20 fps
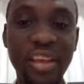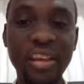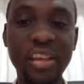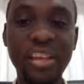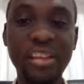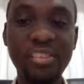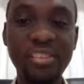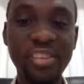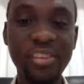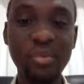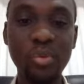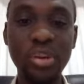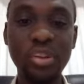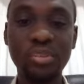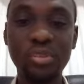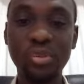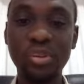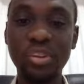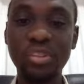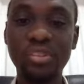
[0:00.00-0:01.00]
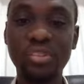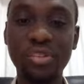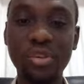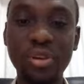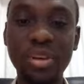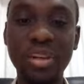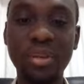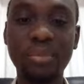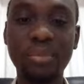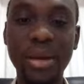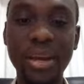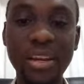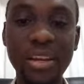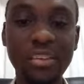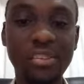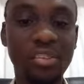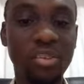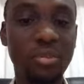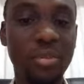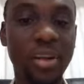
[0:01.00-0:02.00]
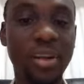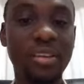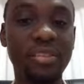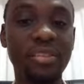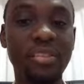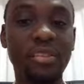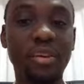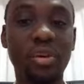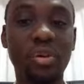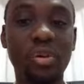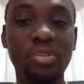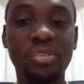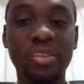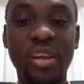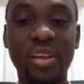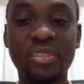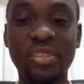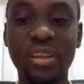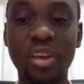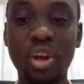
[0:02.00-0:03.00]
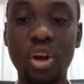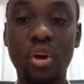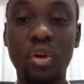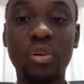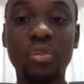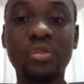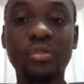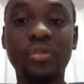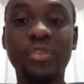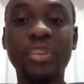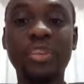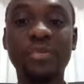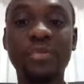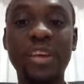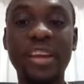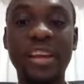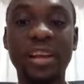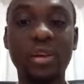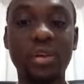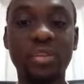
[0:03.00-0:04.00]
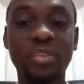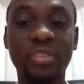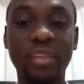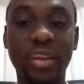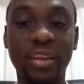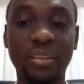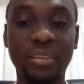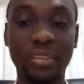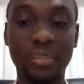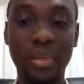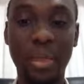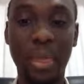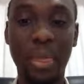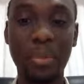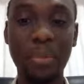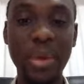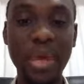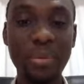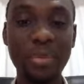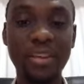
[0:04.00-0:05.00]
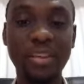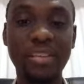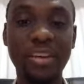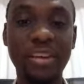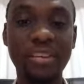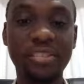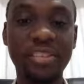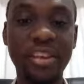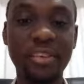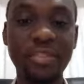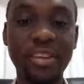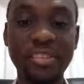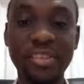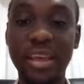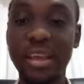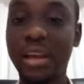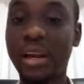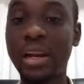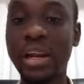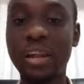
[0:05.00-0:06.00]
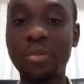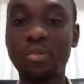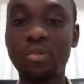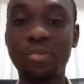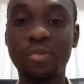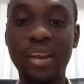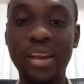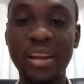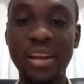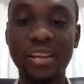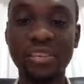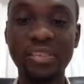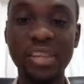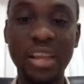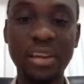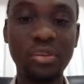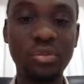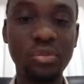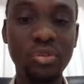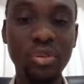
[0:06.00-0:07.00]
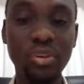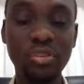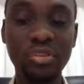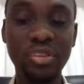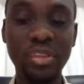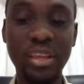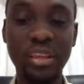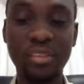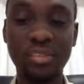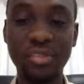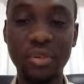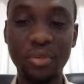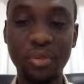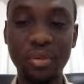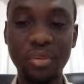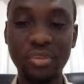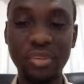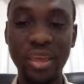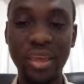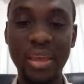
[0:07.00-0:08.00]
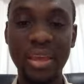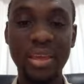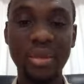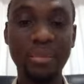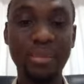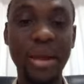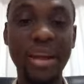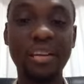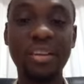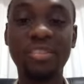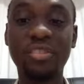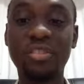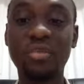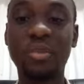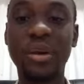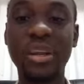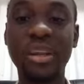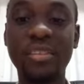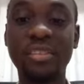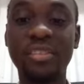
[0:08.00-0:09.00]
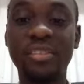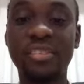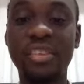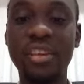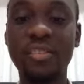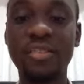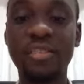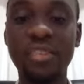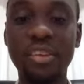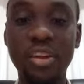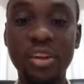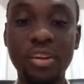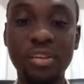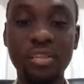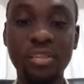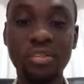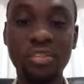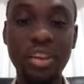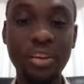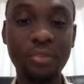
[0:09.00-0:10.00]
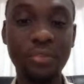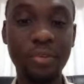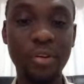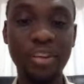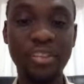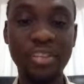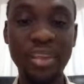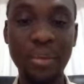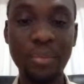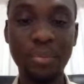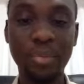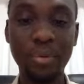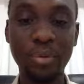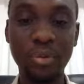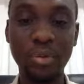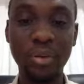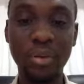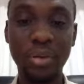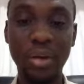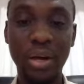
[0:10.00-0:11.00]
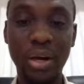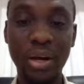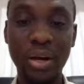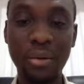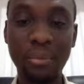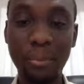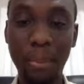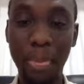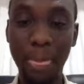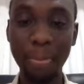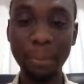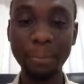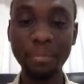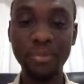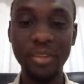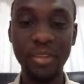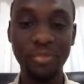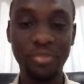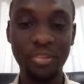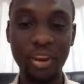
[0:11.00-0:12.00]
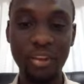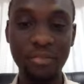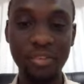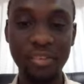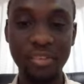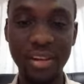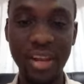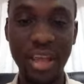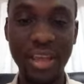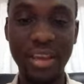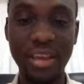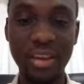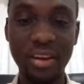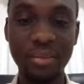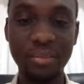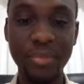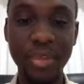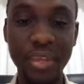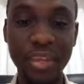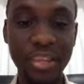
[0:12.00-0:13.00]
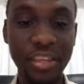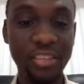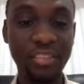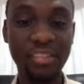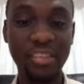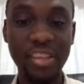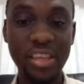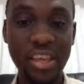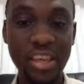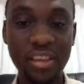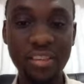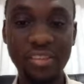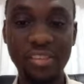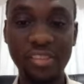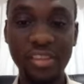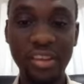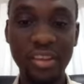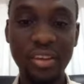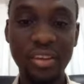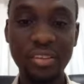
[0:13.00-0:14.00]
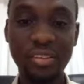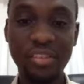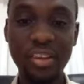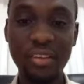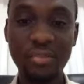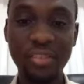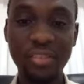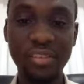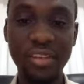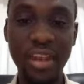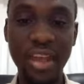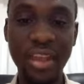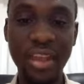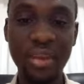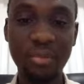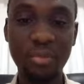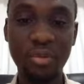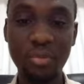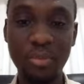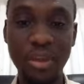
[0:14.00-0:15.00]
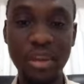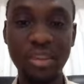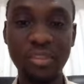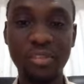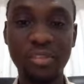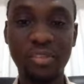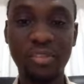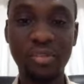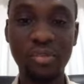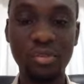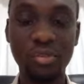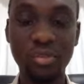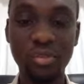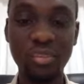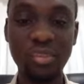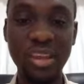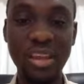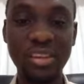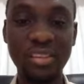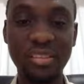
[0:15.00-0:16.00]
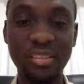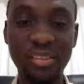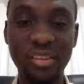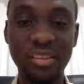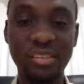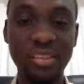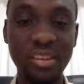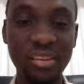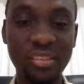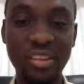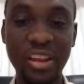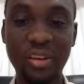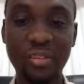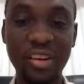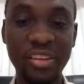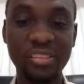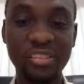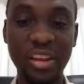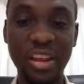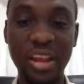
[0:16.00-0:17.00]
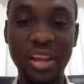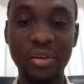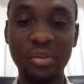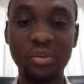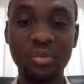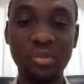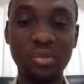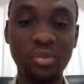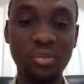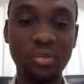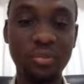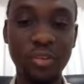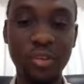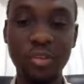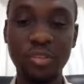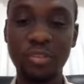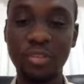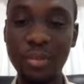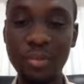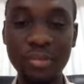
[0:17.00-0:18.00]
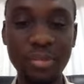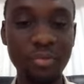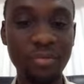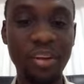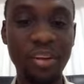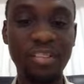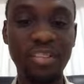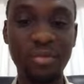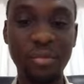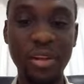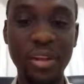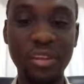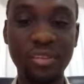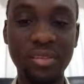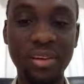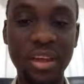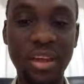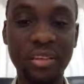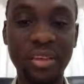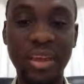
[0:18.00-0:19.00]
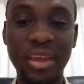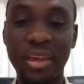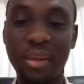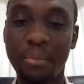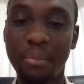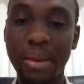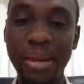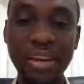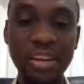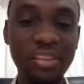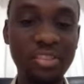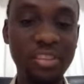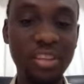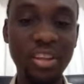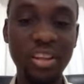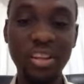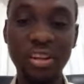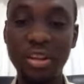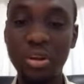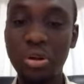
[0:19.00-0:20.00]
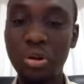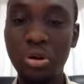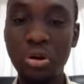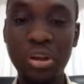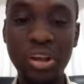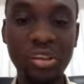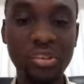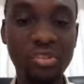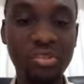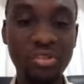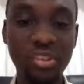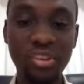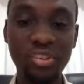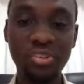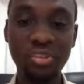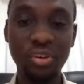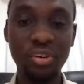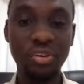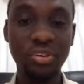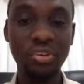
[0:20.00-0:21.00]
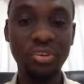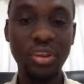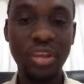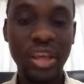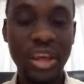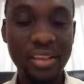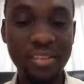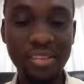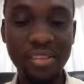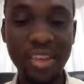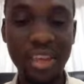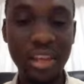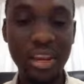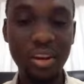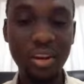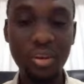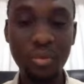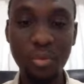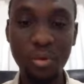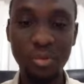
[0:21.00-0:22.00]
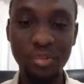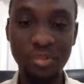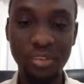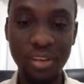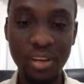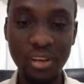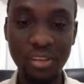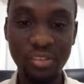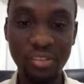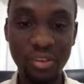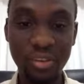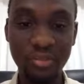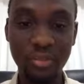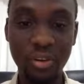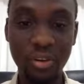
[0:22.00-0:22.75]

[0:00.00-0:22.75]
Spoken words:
an easy way to install and manage Kubernetes clusters on vSphere clusters, bare metal servers, and cloud providers that do not yet support a managed Kubernetes service. So take, for example, a service like ECS, a service like Kubernetes too. So those are the things that Rancher can also do for you, something very similar to that, managing orchestration and scaling up containers,